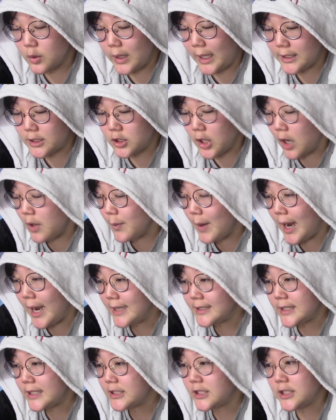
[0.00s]
like song wise,
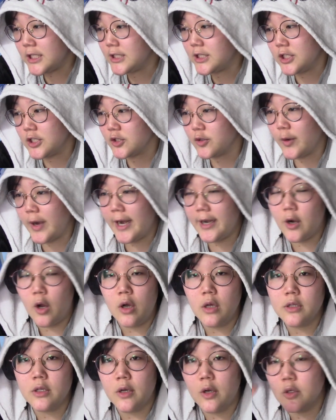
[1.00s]
it's just great. All
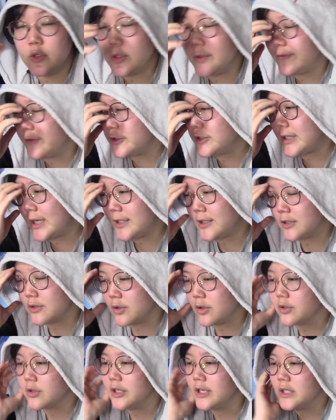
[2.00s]
the voice actors all
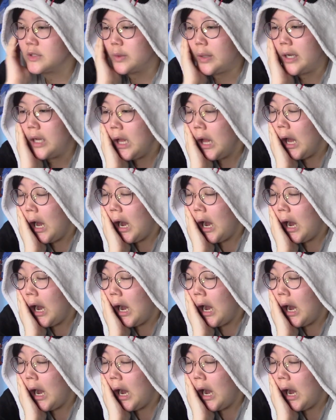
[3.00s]
good as well.